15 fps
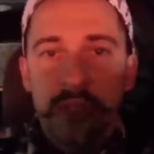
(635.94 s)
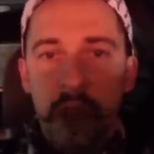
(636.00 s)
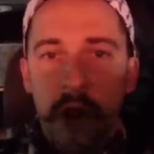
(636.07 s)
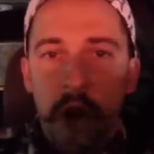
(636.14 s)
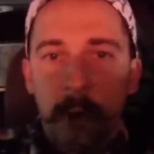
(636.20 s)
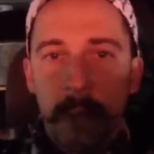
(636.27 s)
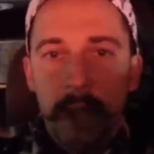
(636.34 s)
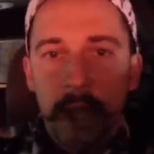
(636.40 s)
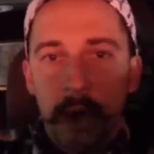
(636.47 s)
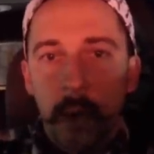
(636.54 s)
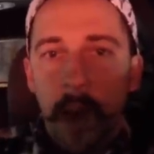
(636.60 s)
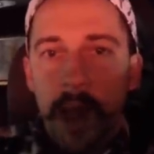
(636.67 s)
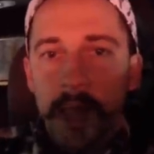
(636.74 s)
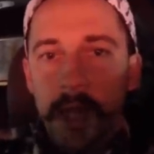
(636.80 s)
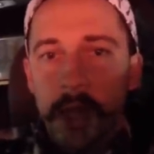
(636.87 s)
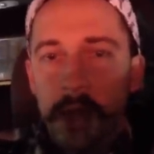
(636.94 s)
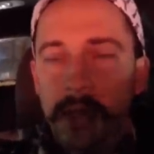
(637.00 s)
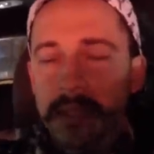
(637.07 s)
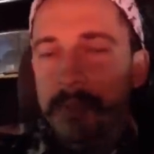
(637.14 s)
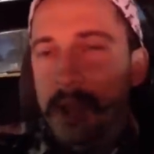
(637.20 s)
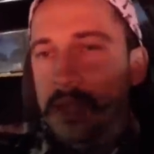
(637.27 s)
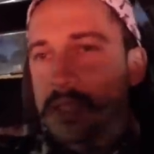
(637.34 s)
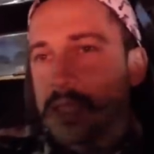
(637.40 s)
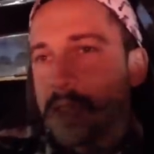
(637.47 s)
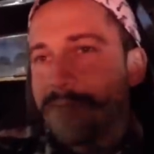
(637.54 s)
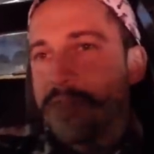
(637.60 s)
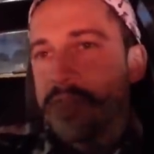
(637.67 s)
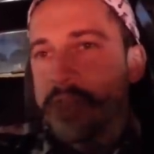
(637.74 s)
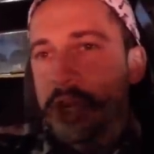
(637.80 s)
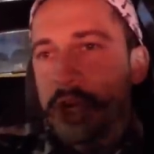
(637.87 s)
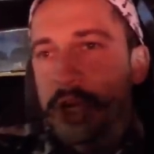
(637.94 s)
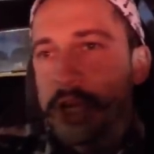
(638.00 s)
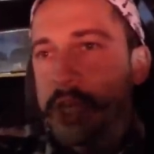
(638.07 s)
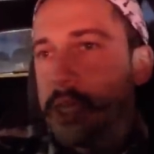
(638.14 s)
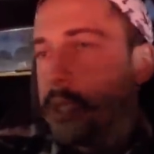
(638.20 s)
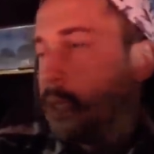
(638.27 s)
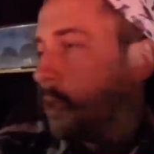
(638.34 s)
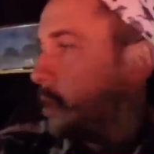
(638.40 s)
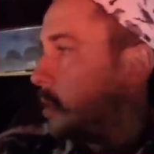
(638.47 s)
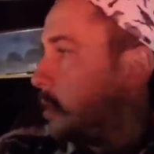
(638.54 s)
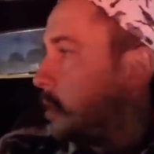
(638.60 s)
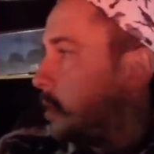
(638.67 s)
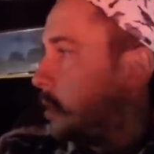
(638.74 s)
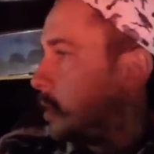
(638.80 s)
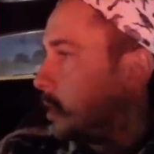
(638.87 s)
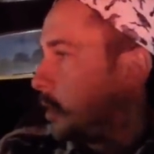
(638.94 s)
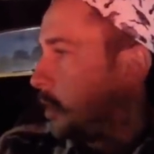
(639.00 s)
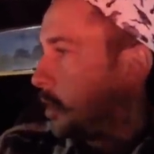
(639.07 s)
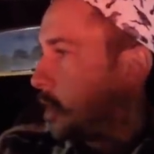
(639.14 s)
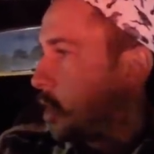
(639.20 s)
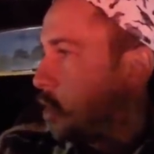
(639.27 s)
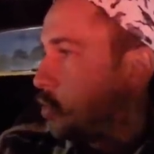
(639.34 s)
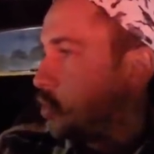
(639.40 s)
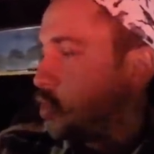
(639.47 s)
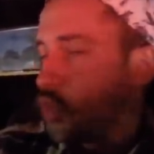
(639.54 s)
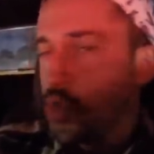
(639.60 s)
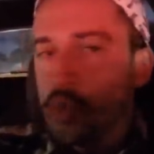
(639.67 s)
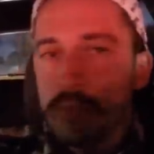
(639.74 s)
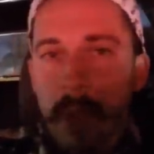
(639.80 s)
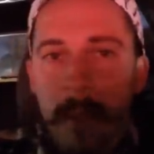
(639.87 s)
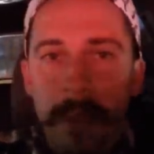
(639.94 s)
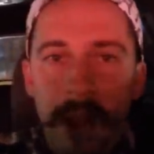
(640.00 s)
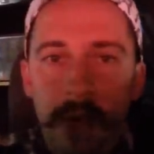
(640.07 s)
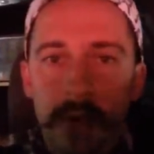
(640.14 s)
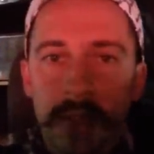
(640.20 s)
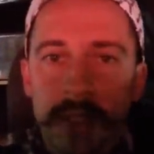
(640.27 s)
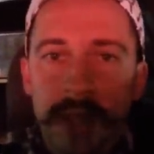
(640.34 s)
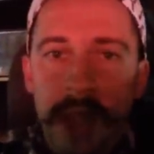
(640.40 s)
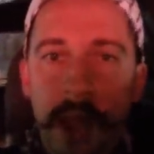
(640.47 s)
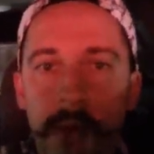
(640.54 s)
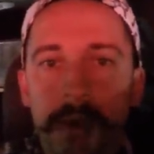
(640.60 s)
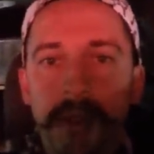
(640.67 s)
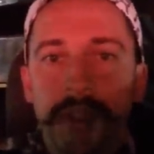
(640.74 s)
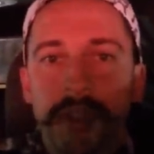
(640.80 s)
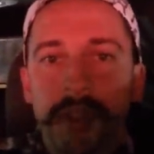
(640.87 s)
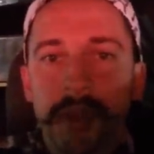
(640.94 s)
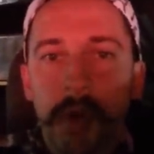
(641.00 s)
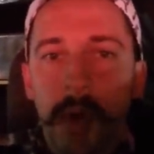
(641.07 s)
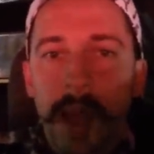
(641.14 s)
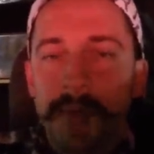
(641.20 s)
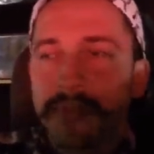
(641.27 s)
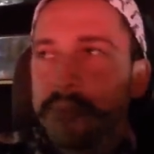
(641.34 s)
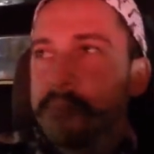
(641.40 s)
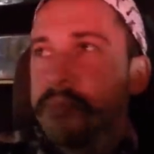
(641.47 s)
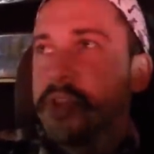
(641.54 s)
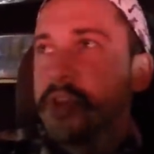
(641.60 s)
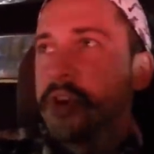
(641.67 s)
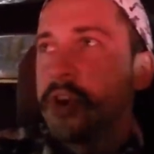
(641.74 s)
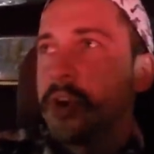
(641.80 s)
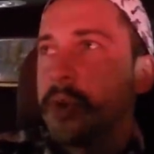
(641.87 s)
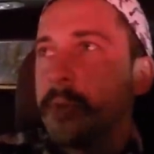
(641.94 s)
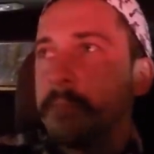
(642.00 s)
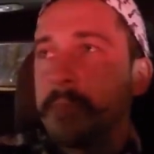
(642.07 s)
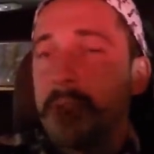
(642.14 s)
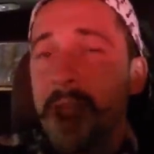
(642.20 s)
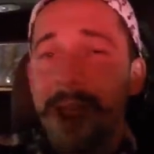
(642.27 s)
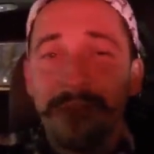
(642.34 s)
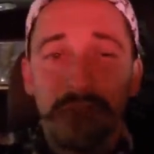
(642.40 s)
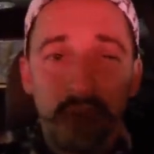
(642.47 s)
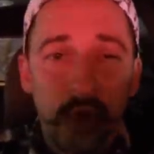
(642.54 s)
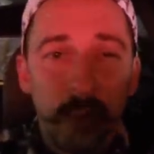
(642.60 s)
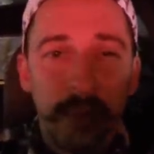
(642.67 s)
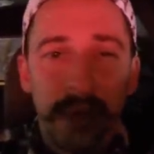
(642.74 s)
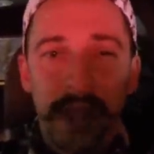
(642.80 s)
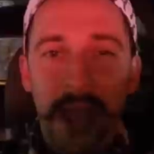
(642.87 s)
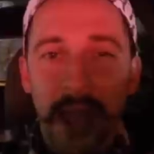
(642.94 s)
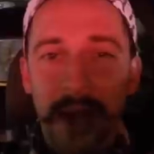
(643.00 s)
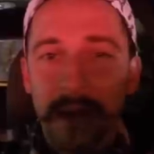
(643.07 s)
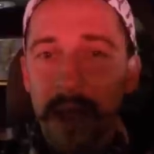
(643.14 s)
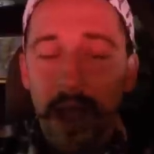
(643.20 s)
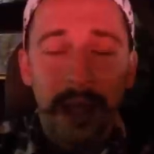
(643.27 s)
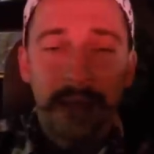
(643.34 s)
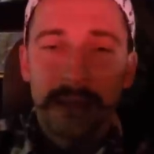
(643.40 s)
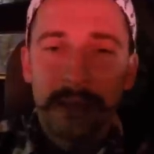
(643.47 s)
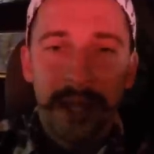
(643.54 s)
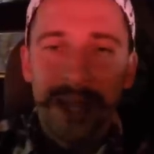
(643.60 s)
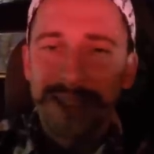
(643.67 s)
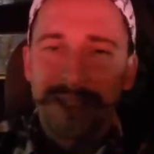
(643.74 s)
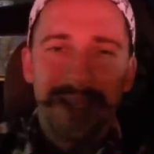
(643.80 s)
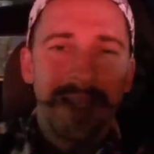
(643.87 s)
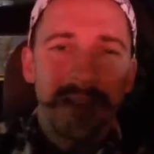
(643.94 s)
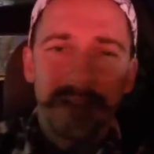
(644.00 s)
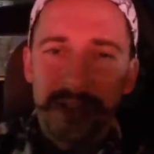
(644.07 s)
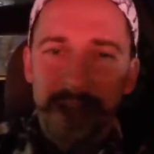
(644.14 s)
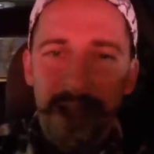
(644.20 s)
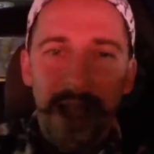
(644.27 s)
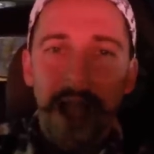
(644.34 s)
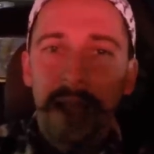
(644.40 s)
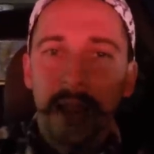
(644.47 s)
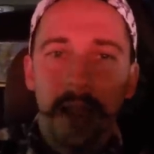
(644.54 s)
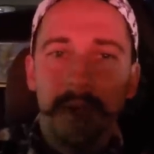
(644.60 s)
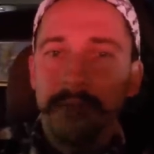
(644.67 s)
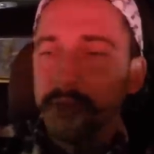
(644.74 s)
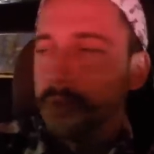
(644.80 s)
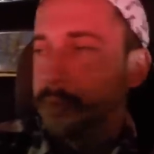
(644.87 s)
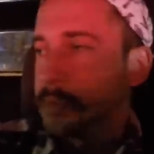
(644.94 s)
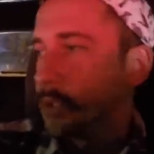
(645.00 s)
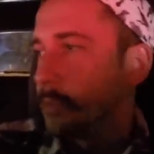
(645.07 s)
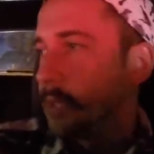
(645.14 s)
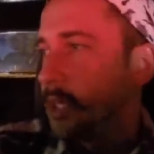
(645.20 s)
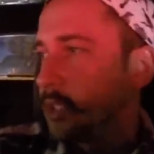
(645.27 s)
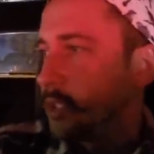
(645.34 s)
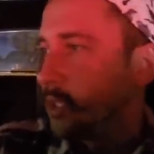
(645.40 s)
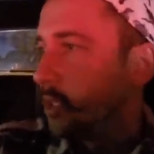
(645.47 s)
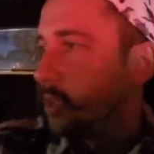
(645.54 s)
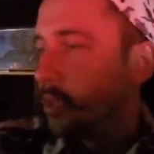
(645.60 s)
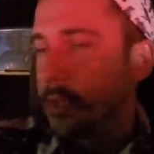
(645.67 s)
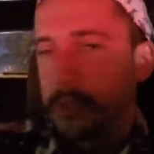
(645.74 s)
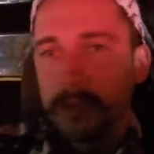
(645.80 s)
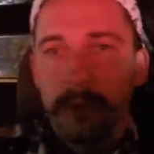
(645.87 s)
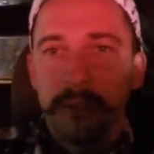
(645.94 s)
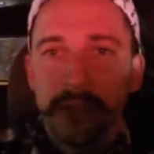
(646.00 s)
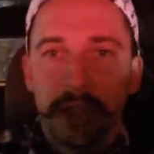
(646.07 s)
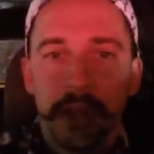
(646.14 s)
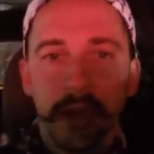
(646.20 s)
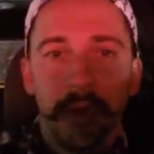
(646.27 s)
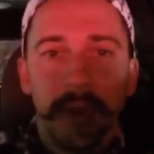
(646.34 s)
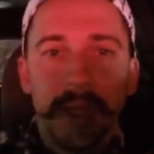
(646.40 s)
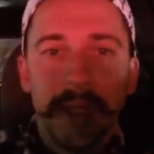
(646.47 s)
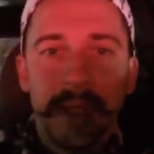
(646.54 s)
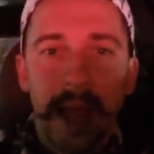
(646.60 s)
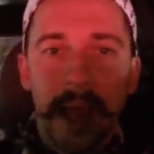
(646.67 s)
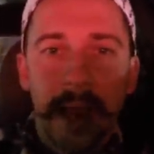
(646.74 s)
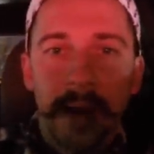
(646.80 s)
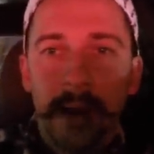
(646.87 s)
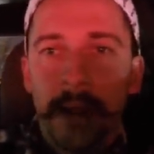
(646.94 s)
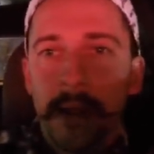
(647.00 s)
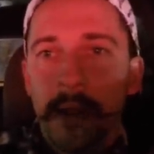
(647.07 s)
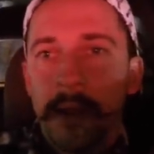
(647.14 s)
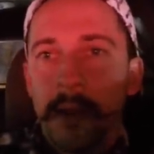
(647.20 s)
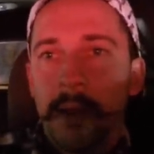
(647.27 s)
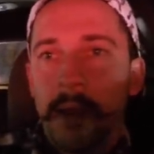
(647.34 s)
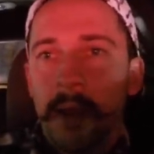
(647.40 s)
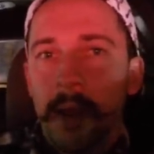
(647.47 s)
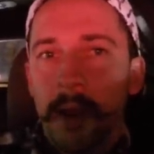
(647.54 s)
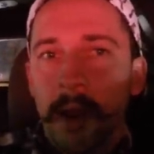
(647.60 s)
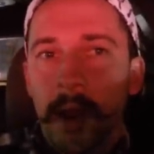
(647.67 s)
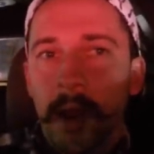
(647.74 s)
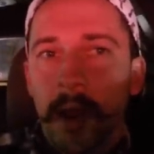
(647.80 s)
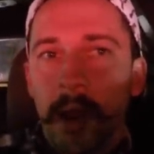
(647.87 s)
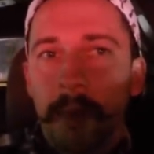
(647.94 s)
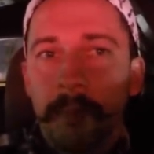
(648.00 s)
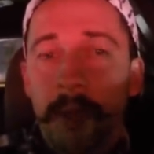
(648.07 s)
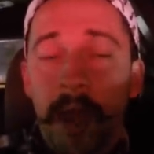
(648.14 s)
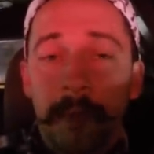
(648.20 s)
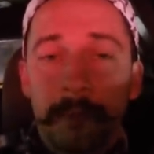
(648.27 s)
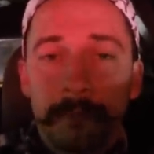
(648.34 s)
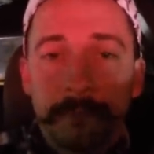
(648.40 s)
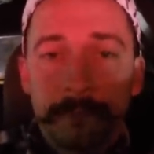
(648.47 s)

Just got home a little while ago. It's about 7:30. Gonna go to my parents now and just go have some dinner. Gonna have soup again. I, like I said yesterday, I love soup so much. So I'm just gonna go eat that. Um, yeah.